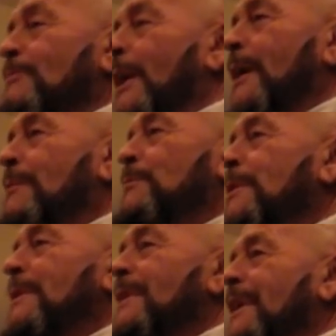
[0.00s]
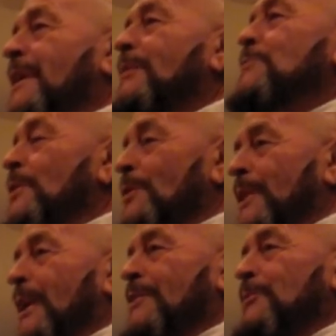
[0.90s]
the map, and I'm so
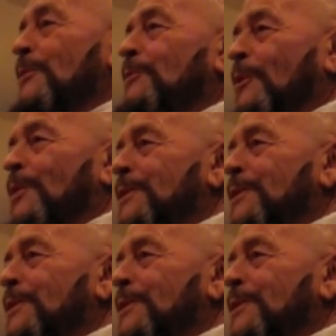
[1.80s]
thankful for